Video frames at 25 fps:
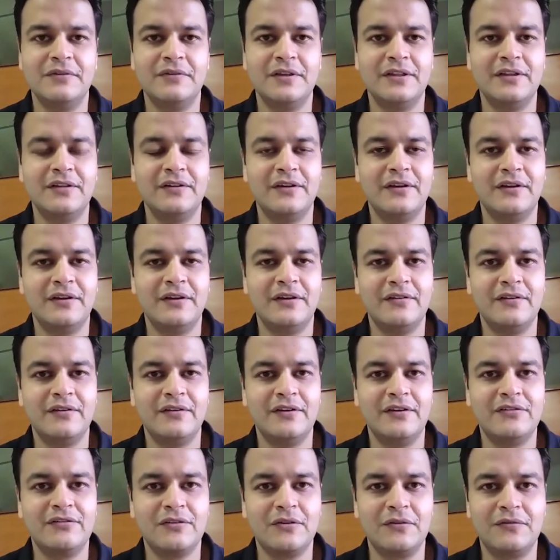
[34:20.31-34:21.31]
whether there is a
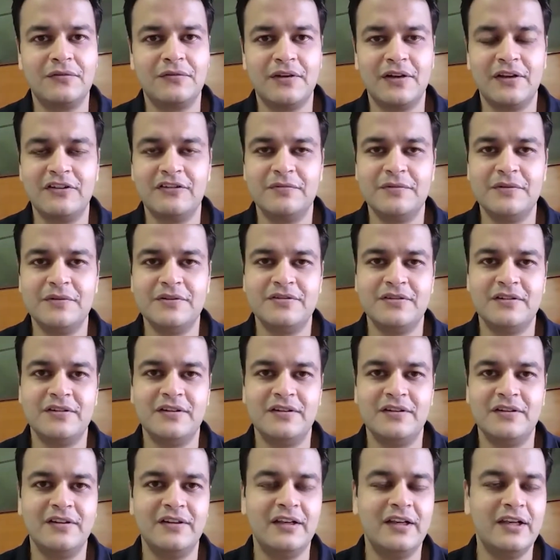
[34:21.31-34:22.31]
risk of transmission
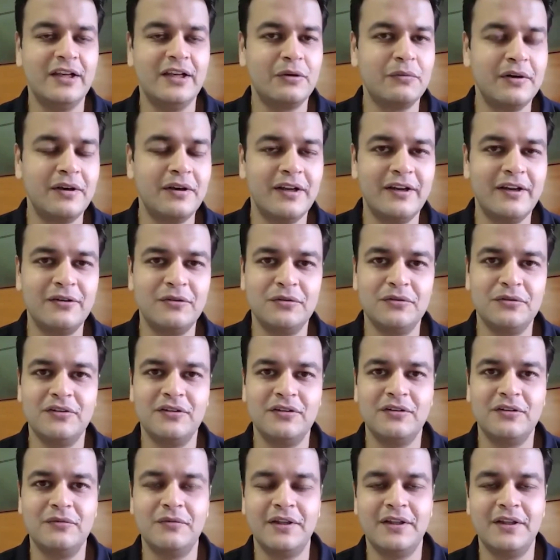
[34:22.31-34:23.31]
in the liquid
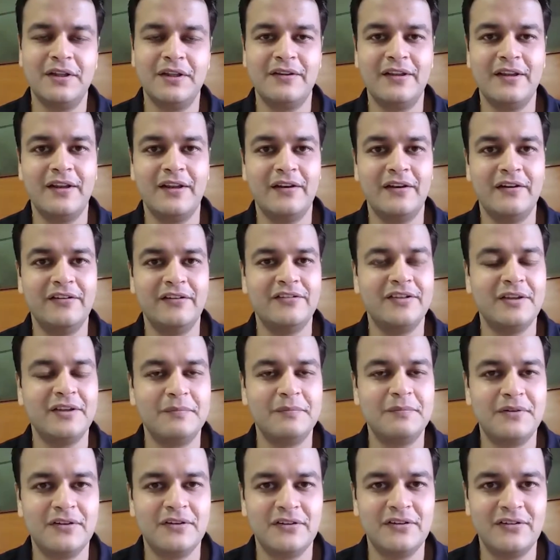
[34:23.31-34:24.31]
nitrogen, whether there are
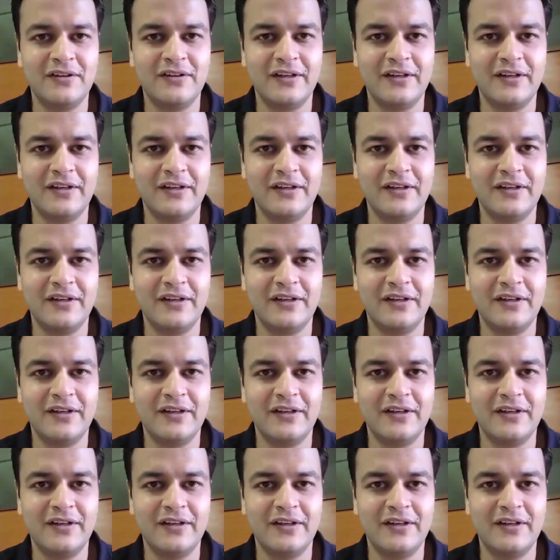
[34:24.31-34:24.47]
receptors,